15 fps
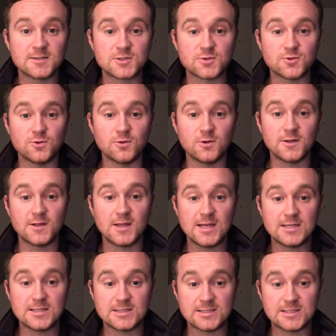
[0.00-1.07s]
So at the
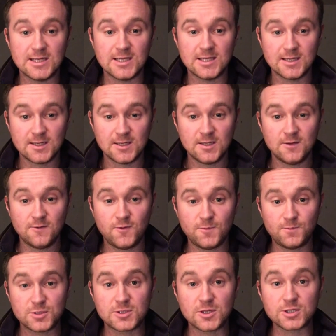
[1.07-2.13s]
end of the day,
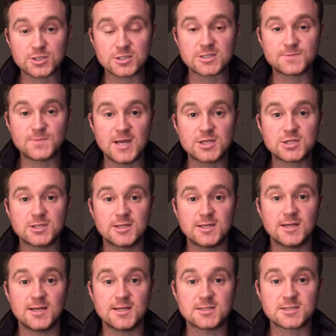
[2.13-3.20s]
food production especially
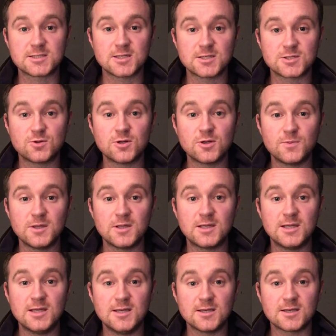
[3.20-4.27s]
is going to be
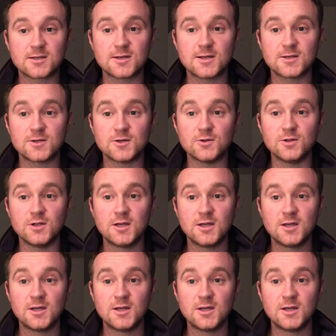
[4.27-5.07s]
key and critical.